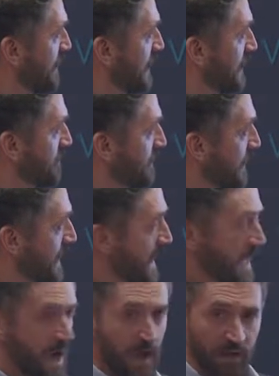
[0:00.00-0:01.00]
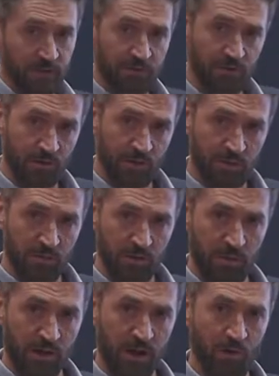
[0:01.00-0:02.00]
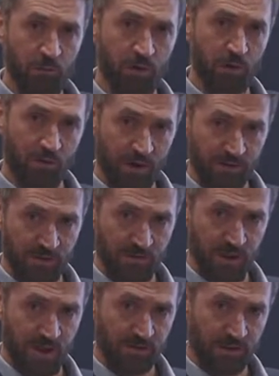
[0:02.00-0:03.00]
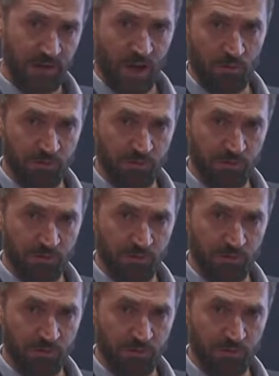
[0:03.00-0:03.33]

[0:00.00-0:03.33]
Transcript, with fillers: Um, and I'll tell you a little bit about how we're correcting that and how